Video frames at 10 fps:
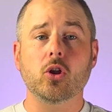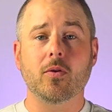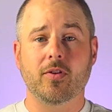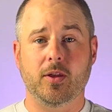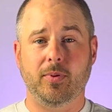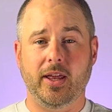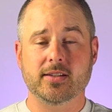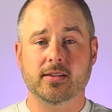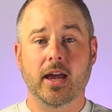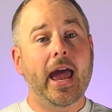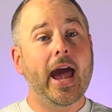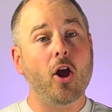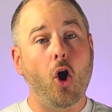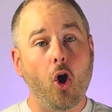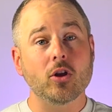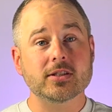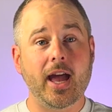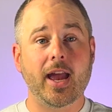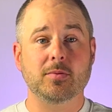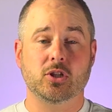over the place at all
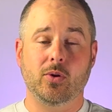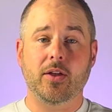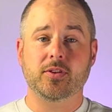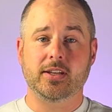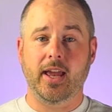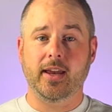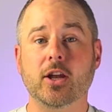times throughout the day.